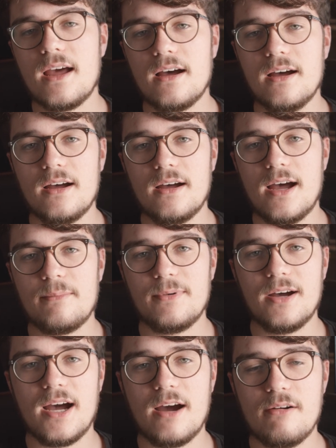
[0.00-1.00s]

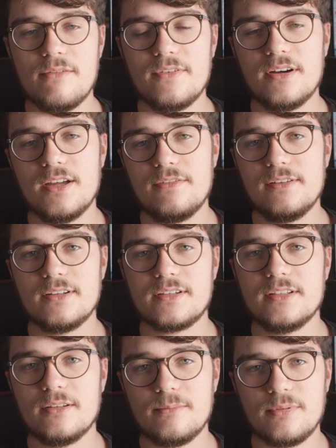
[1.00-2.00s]
But however, if you look
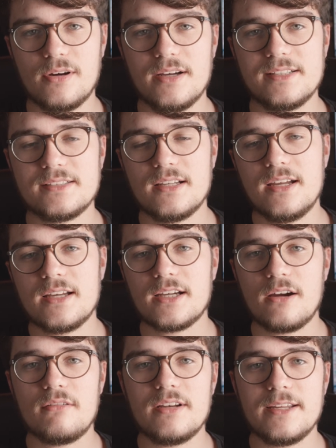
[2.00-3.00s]
at the price
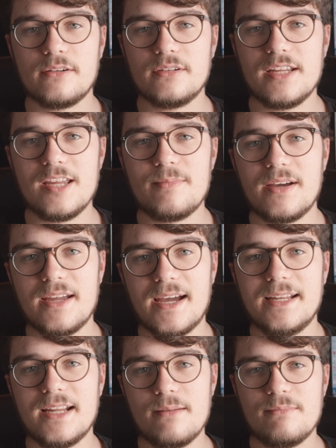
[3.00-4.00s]
currently on eBay
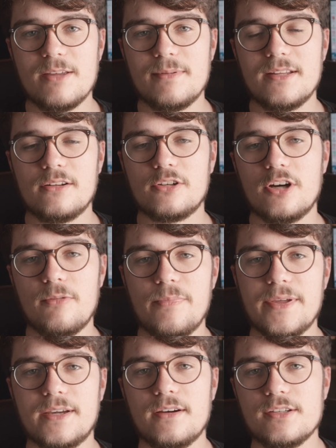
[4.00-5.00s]
and mpb.com,
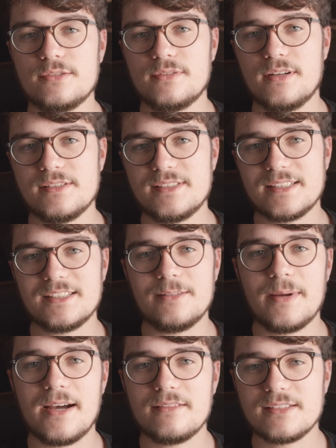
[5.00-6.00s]
it goes for around
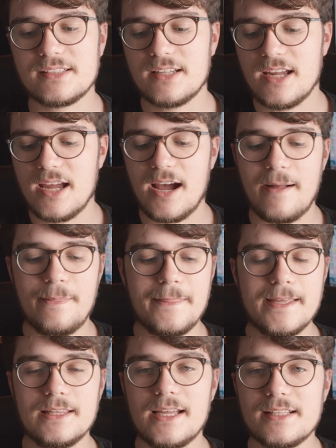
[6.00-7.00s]
£60, and
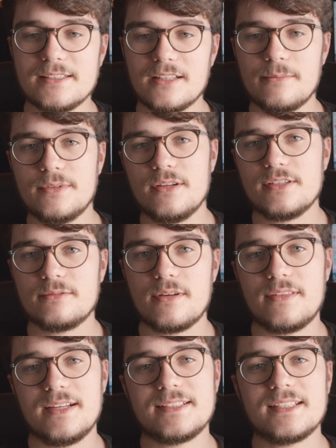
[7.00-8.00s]
the lens that I'm using
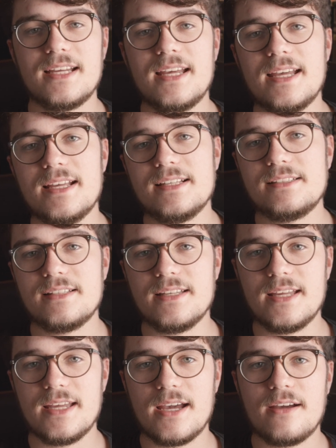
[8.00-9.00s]
with it is
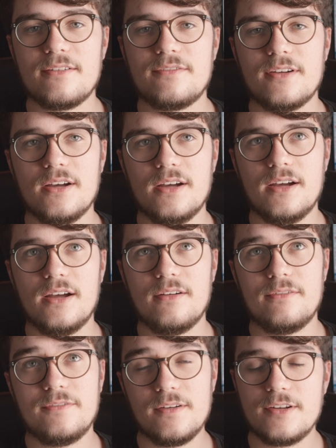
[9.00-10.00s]
the EF
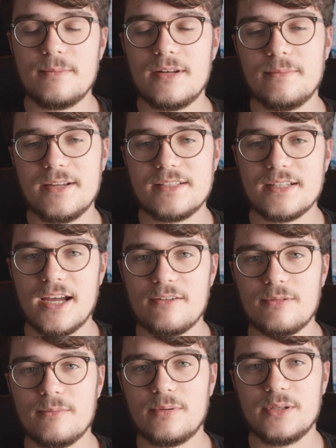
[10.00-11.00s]

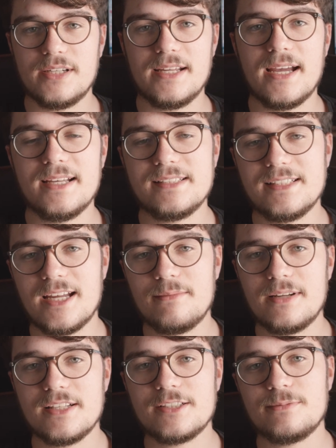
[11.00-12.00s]
50mm f1.8
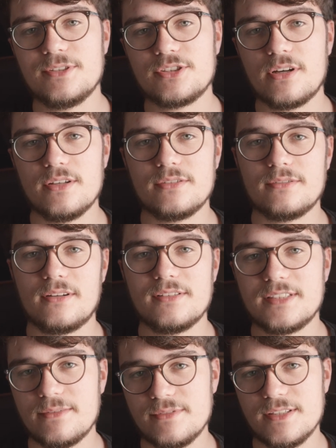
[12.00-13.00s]
STM lens, which goes for around
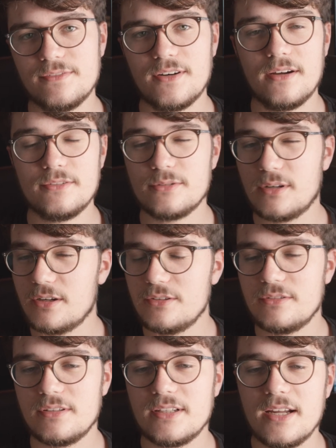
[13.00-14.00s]
75 to
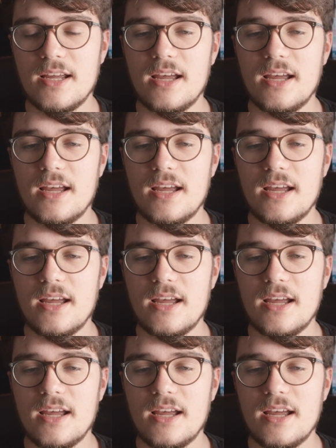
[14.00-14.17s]
100.